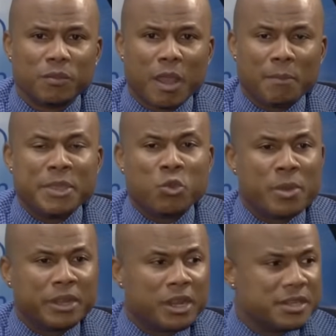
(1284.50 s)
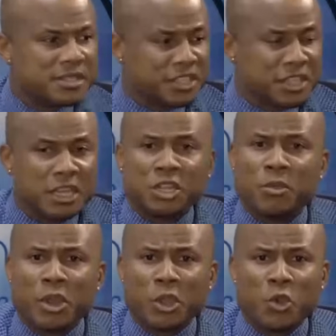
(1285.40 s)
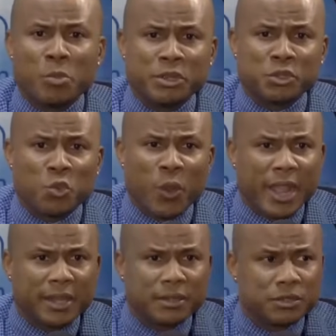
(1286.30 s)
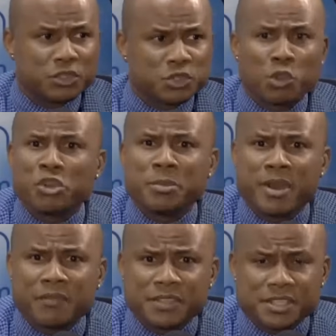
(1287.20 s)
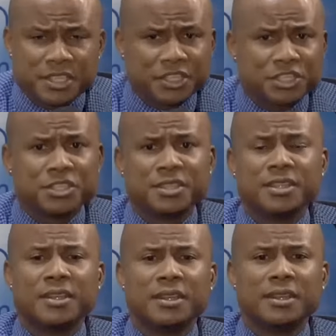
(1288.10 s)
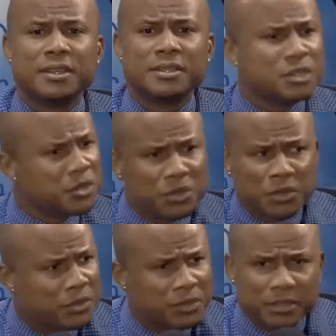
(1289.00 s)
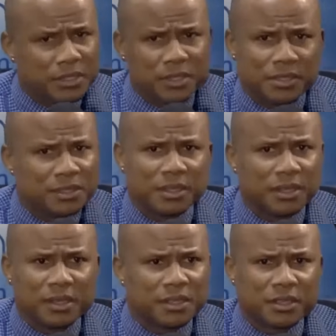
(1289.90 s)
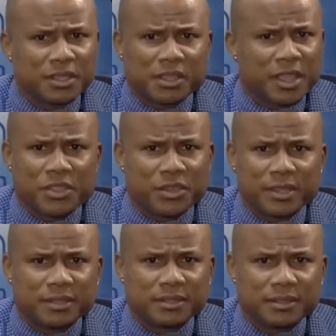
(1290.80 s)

big woman on the stage and a little boy go up there to whine, Joe run him off the stage. Said, no, you can't do that.